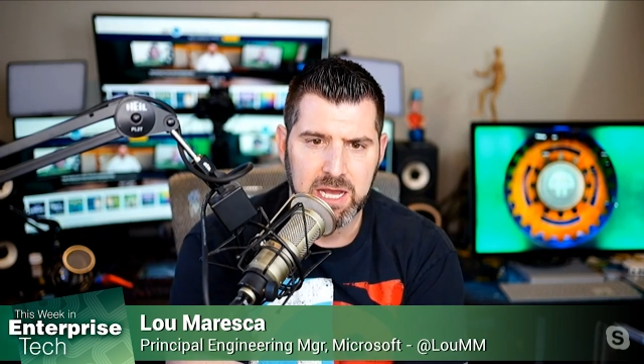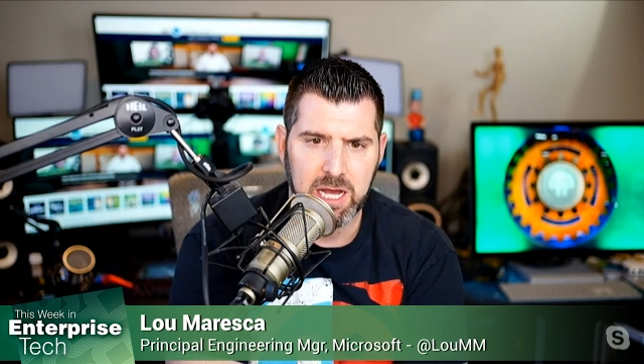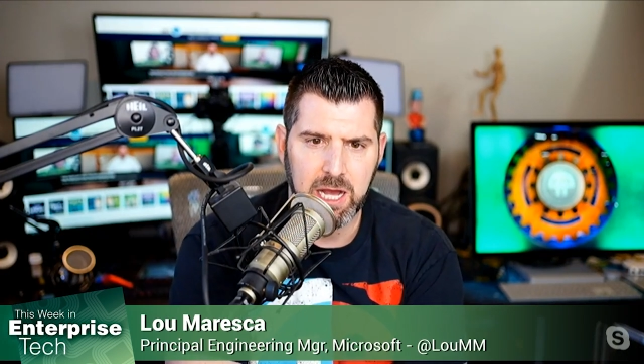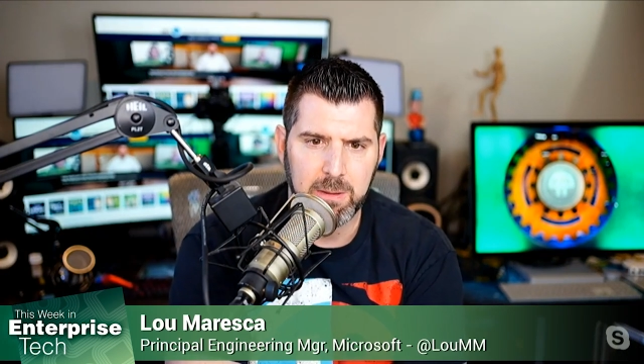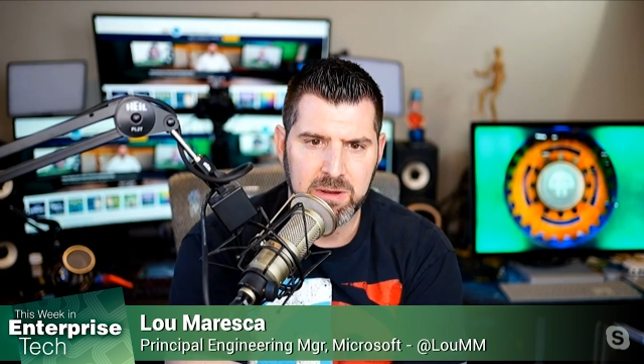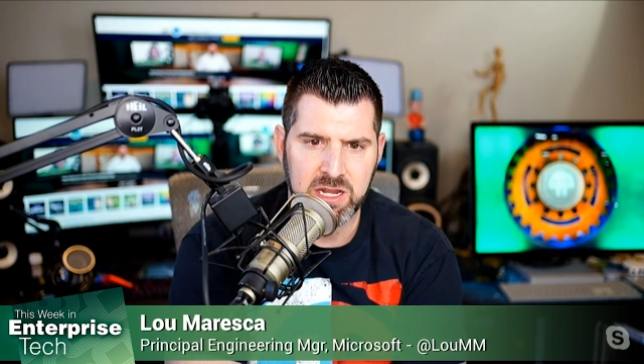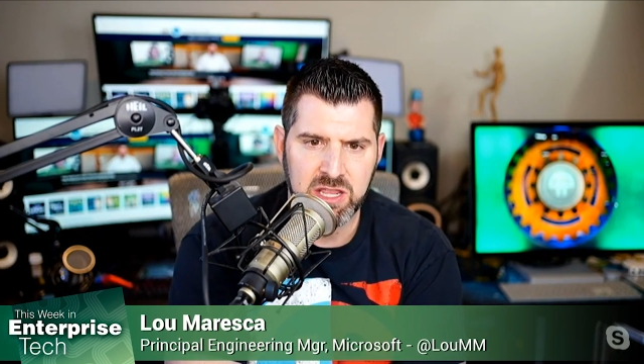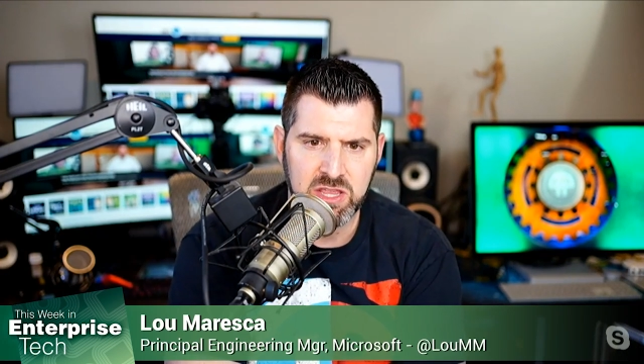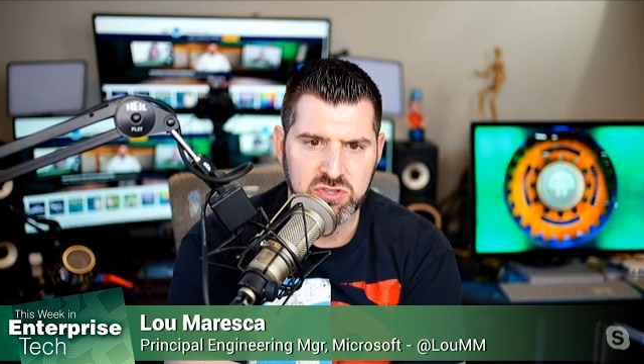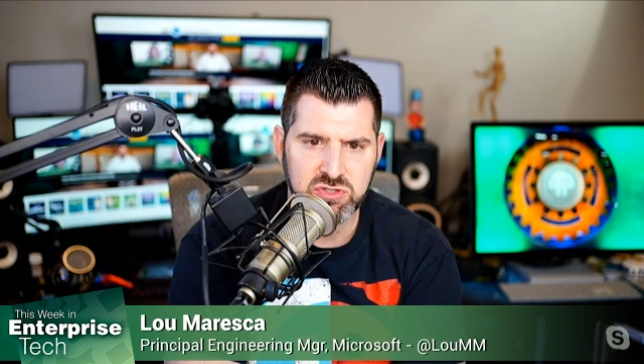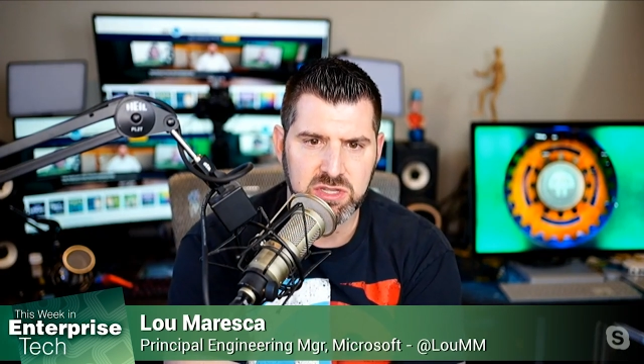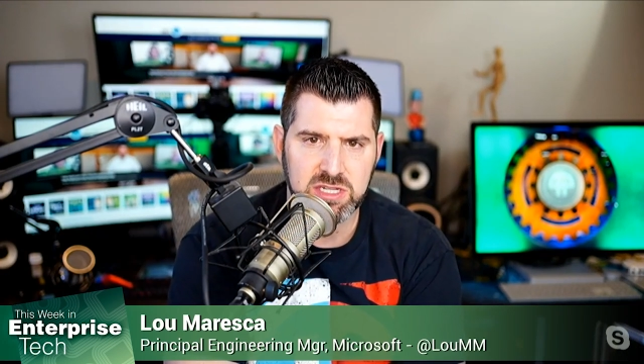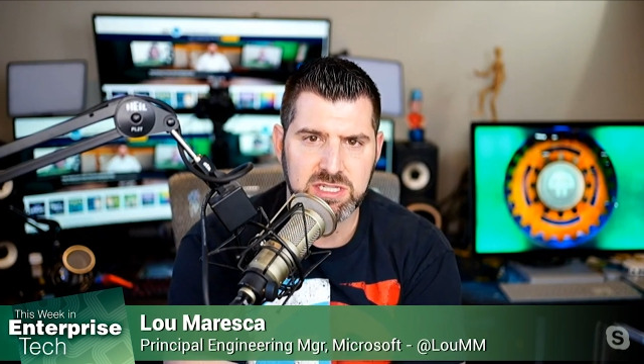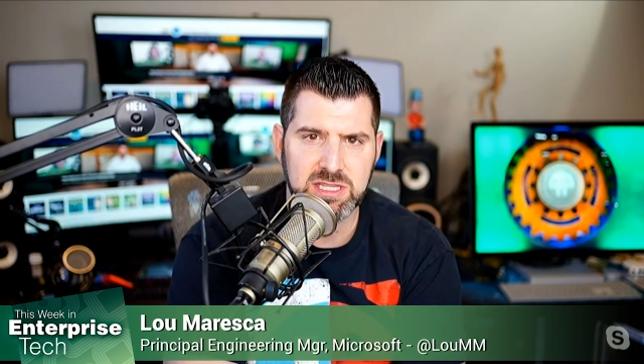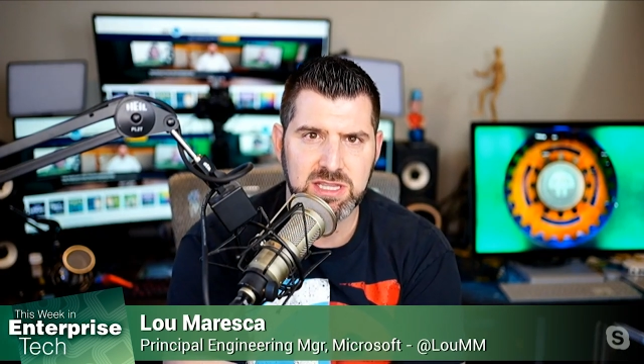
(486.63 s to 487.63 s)
Um, and these
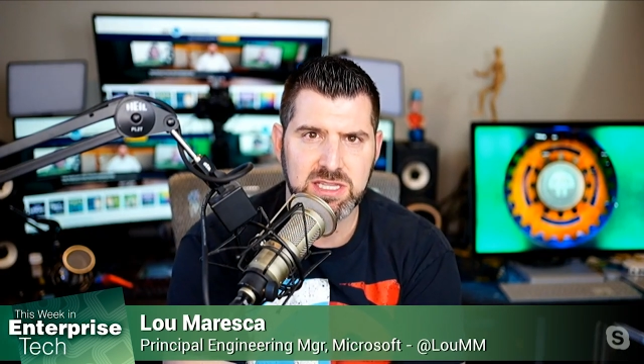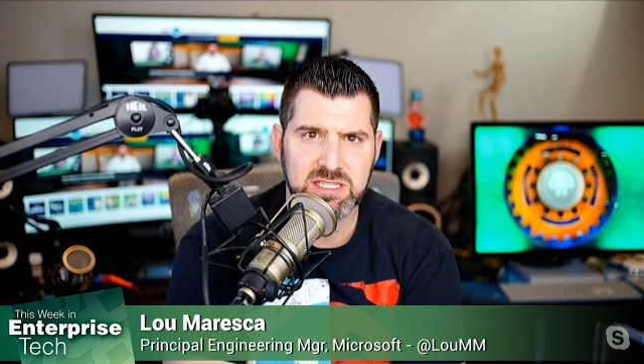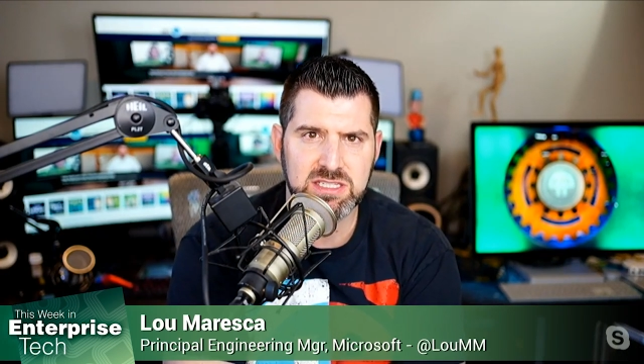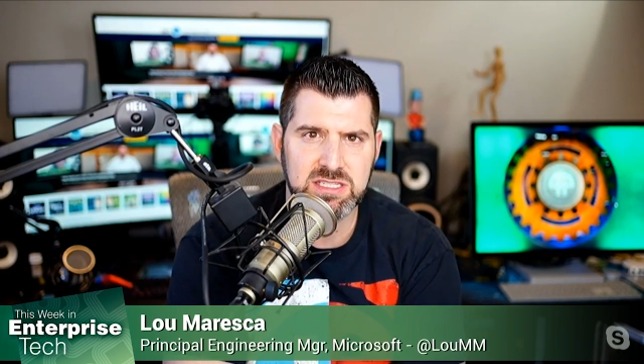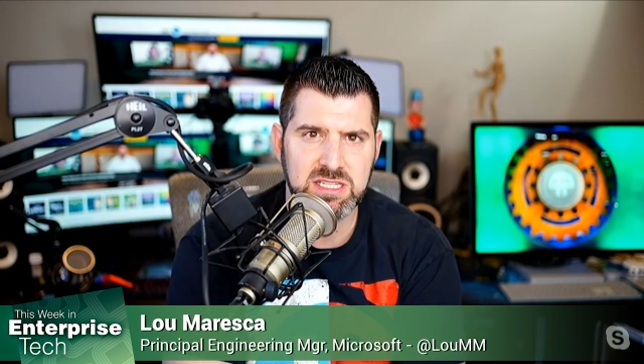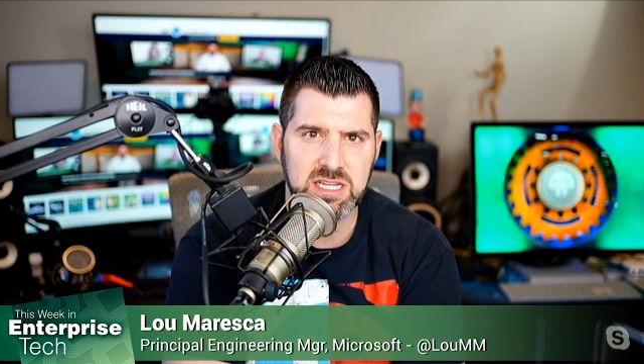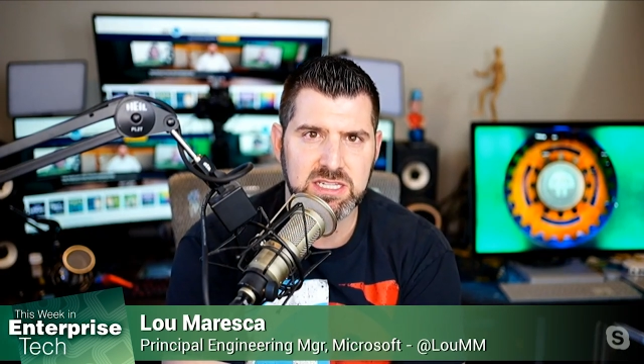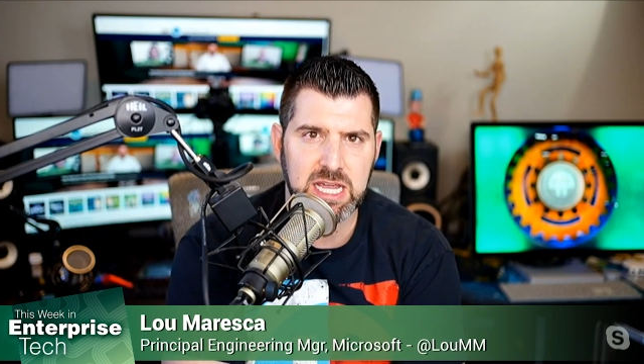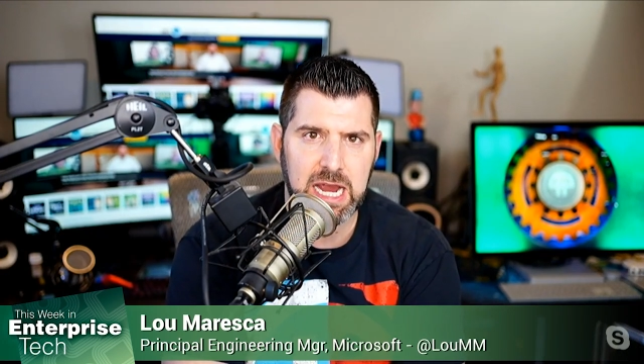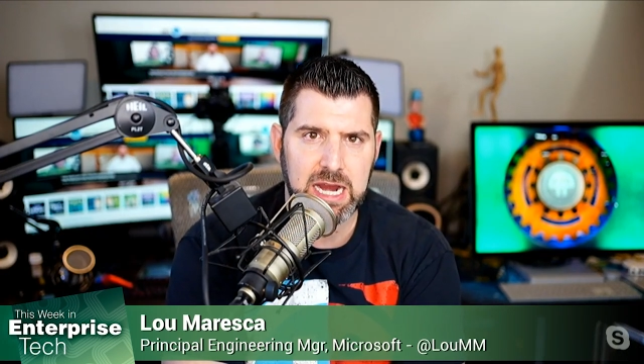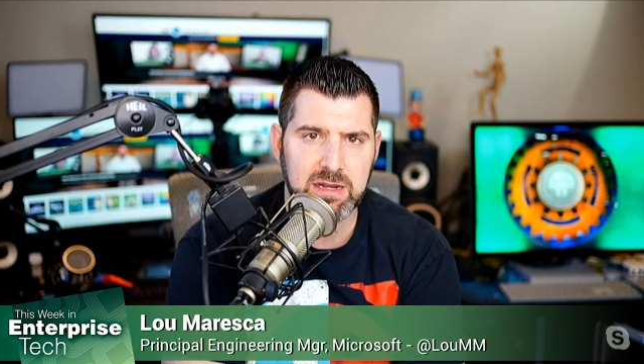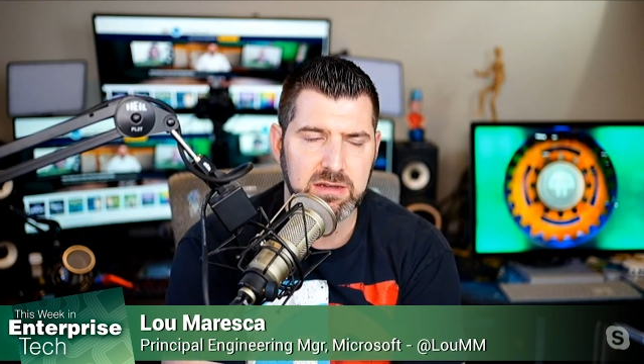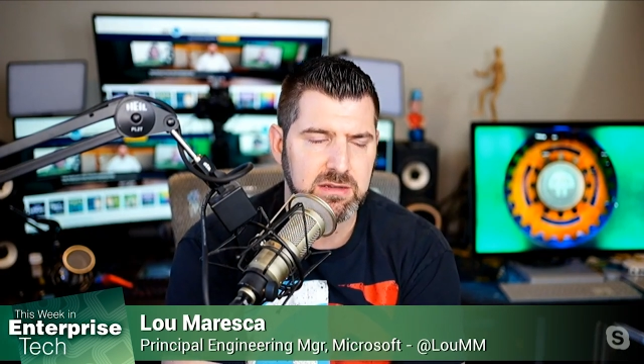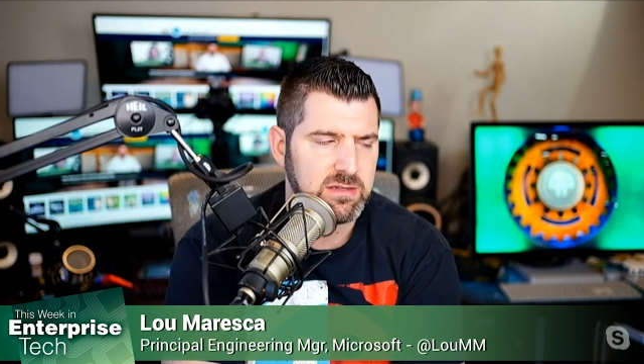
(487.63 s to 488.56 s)
are the this is the attack